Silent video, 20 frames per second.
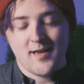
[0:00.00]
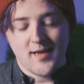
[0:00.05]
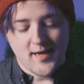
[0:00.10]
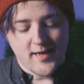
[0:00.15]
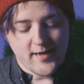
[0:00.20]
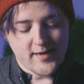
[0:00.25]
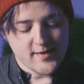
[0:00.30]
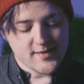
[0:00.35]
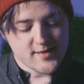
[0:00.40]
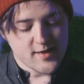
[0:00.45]

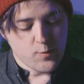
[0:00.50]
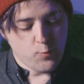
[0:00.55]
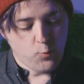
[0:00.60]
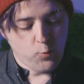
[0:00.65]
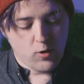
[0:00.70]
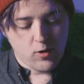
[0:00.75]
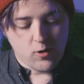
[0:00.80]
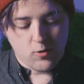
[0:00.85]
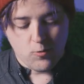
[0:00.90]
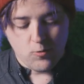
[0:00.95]
It is a
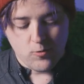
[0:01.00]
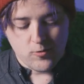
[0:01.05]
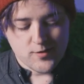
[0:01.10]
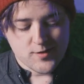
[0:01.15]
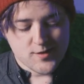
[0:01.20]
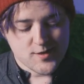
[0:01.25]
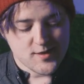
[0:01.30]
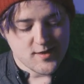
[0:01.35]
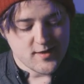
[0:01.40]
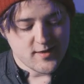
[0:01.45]

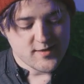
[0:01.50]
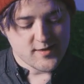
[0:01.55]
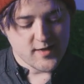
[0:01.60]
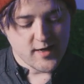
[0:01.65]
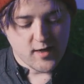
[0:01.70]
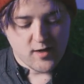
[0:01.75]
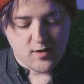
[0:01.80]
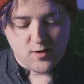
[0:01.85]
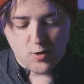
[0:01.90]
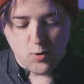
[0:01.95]
workhorse, it is a
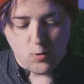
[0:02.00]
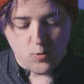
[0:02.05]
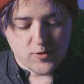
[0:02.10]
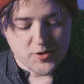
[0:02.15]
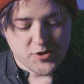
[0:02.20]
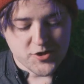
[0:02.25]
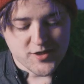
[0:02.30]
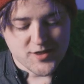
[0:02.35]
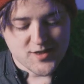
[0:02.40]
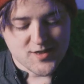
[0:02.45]

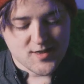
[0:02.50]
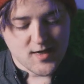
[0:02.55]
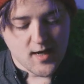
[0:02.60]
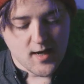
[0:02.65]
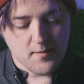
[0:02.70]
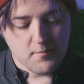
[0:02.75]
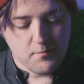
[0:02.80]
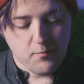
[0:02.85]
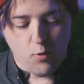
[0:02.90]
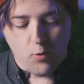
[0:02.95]
gorgeous
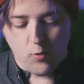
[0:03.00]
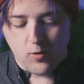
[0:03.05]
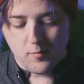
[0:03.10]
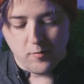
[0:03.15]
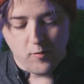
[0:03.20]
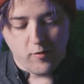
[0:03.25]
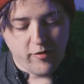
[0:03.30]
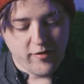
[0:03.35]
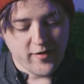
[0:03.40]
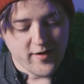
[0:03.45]
and
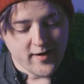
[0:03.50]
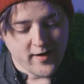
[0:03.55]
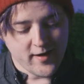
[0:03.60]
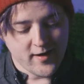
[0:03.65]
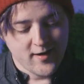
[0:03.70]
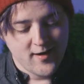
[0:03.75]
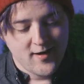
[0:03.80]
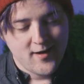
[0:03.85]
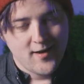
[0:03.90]
portable thing,